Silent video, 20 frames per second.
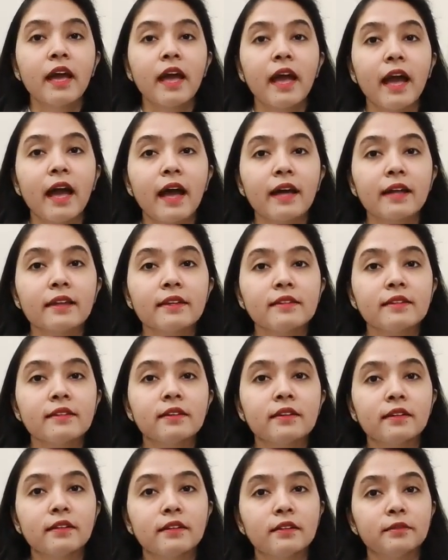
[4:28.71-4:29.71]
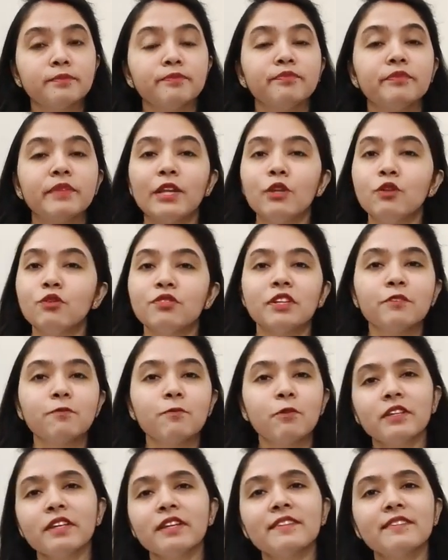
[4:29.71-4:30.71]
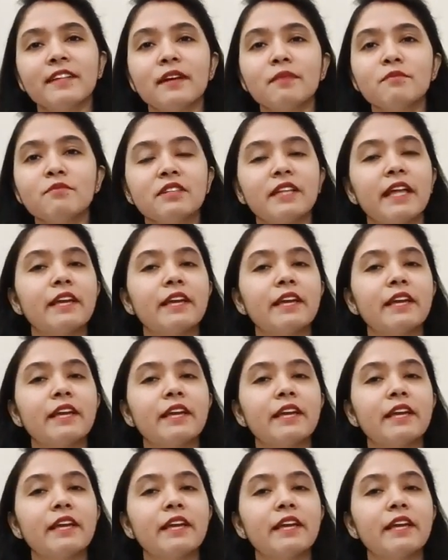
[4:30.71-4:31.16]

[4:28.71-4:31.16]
and then you sit for the exams